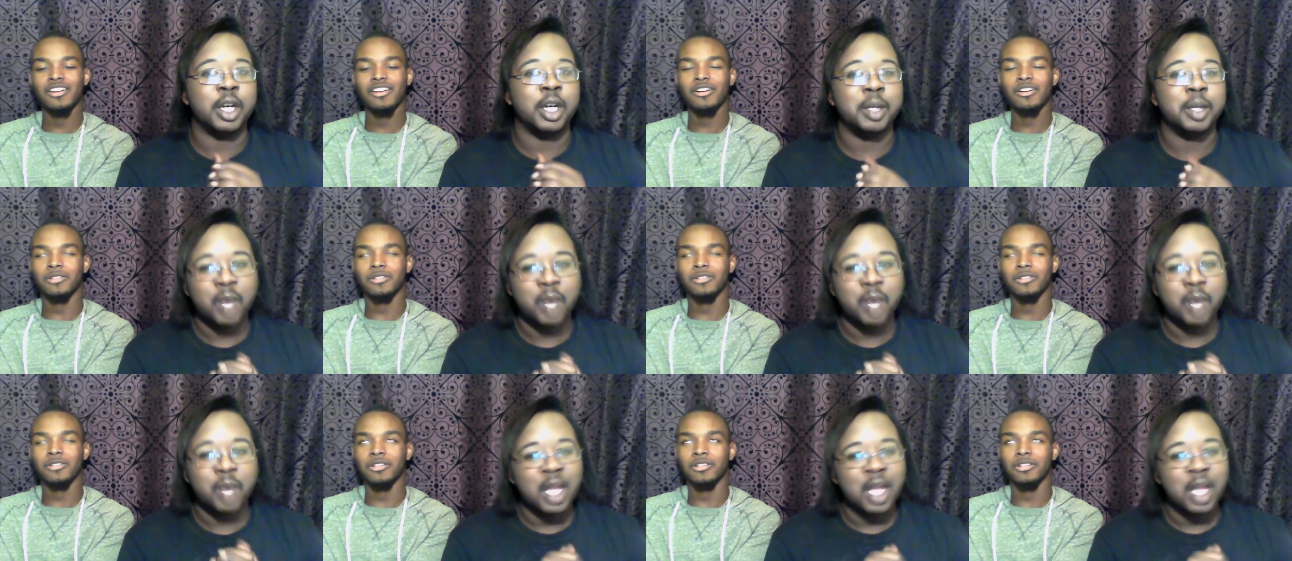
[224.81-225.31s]
Speaker 1: Oh,
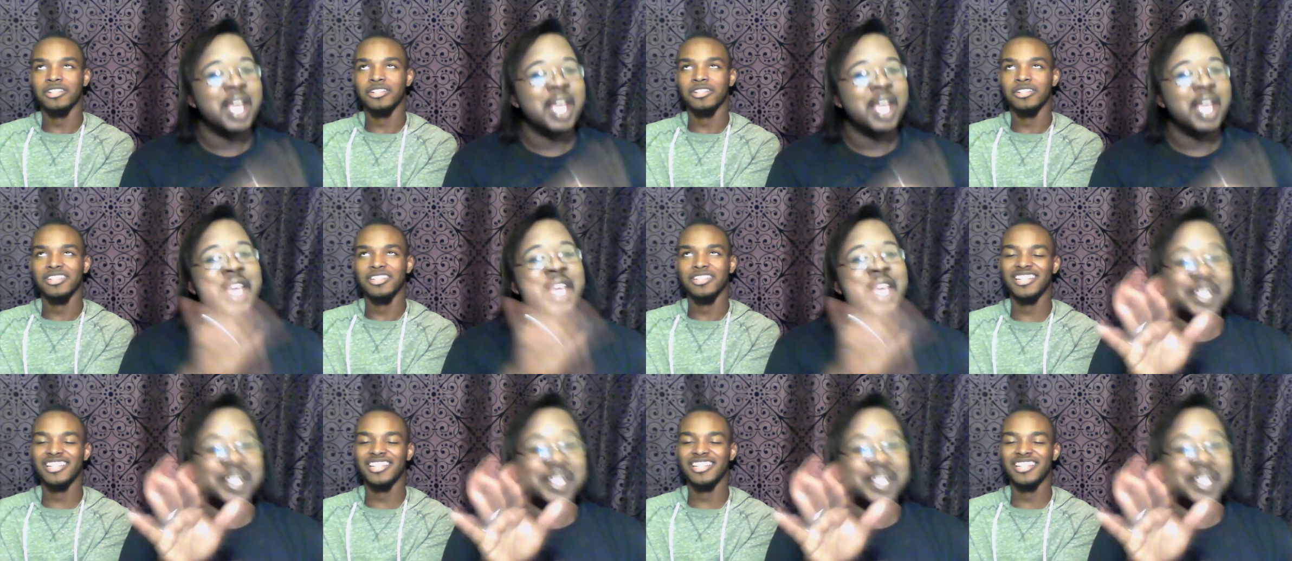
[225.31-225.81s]

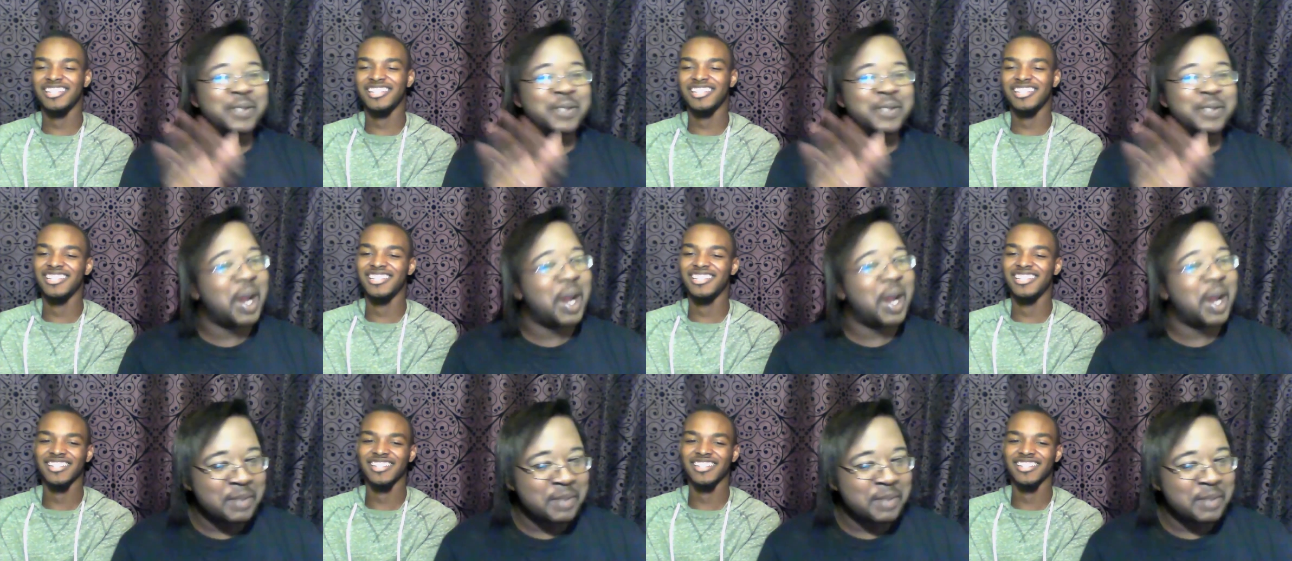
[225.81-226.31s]
it's
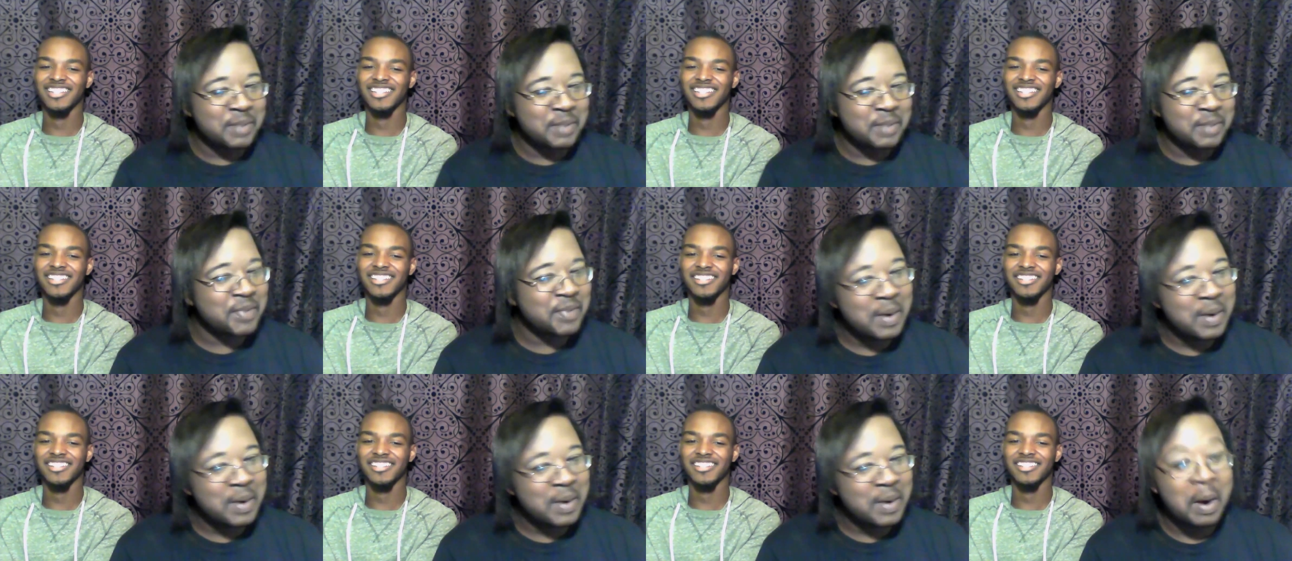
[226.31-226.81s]
very,
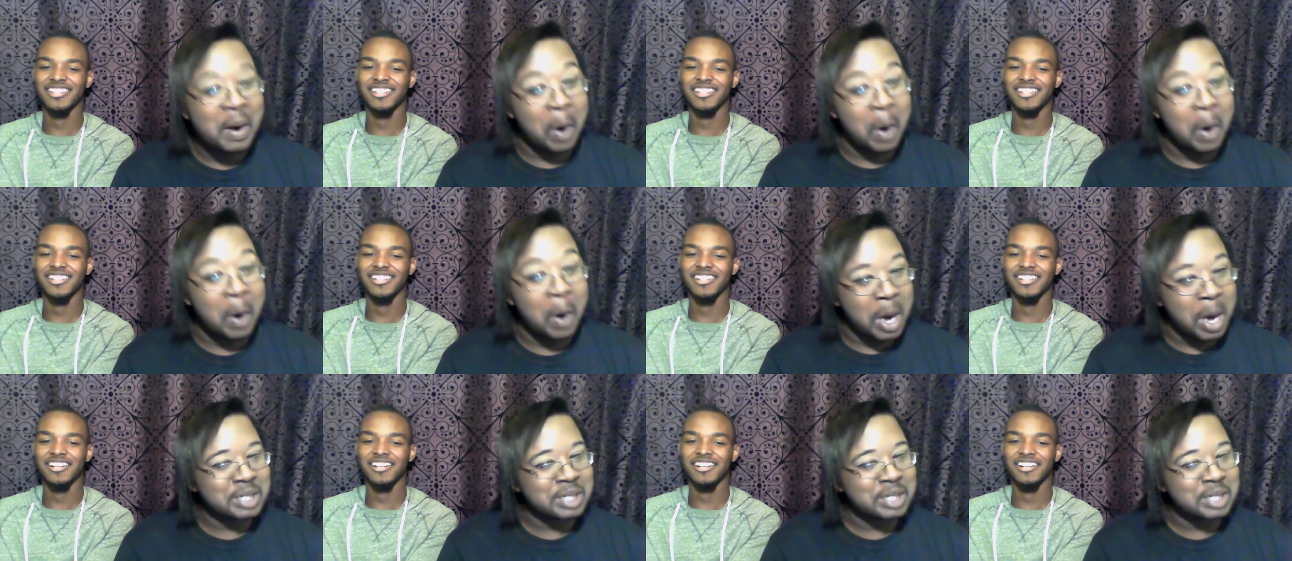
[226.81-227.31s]
very
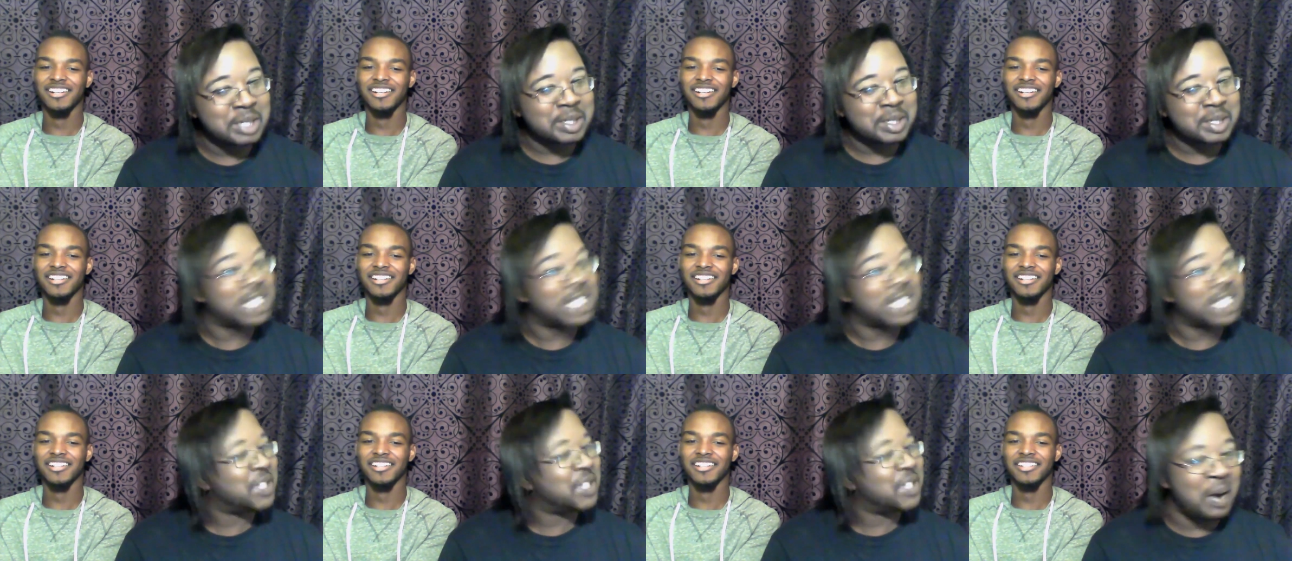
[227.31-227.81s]
hard. It's
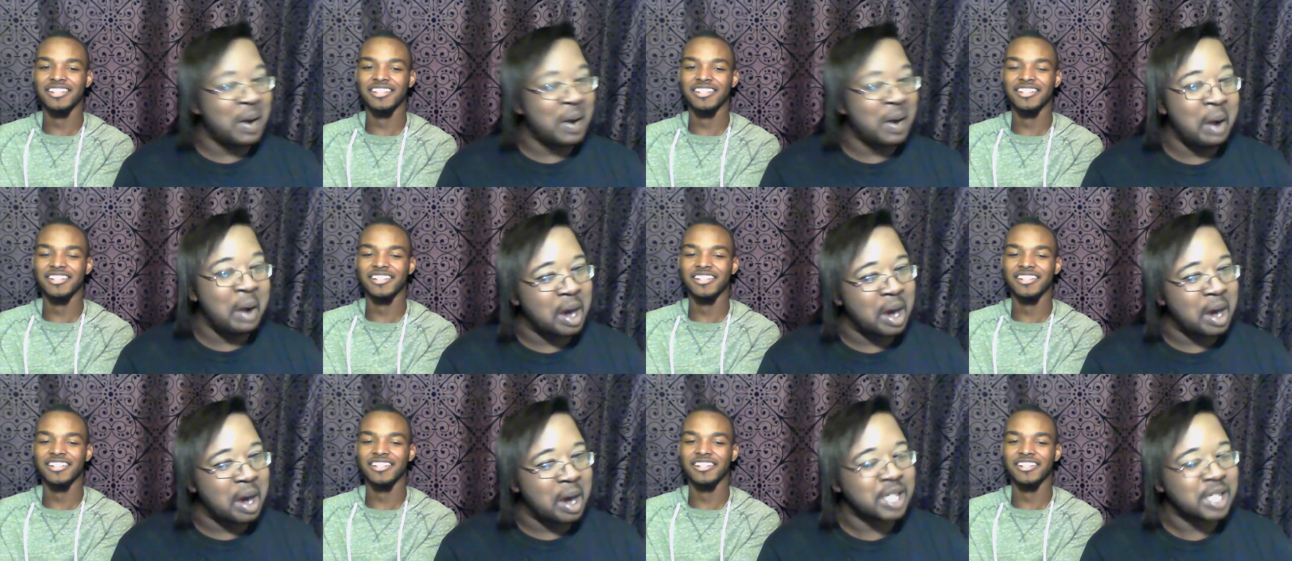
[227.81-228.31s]
very
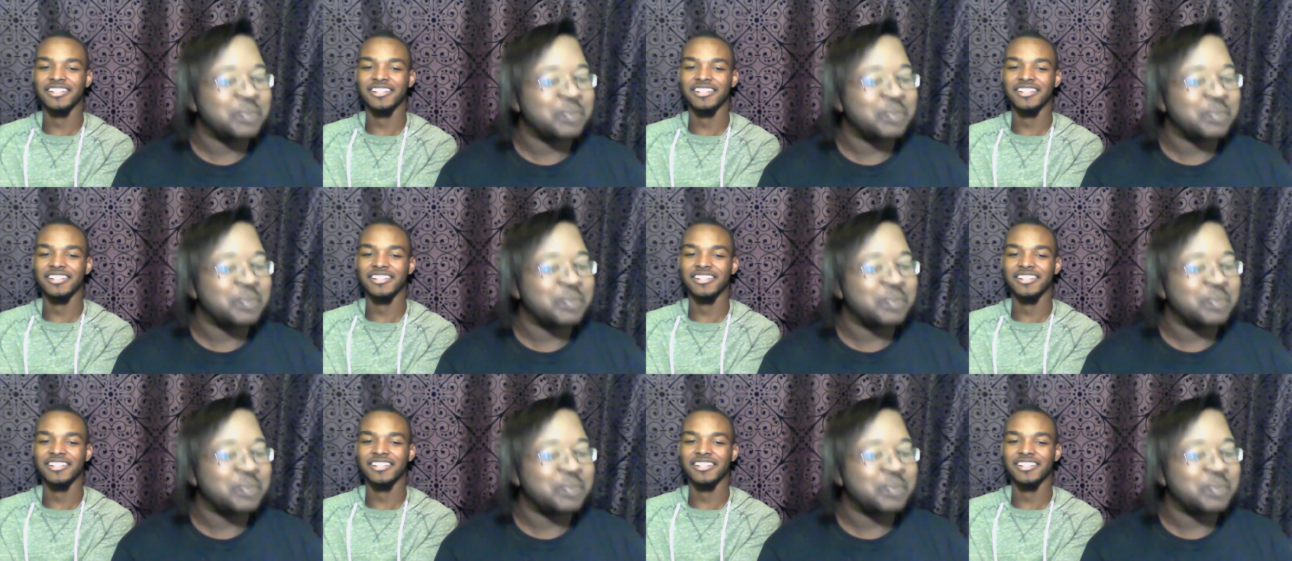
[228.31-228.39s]
hard.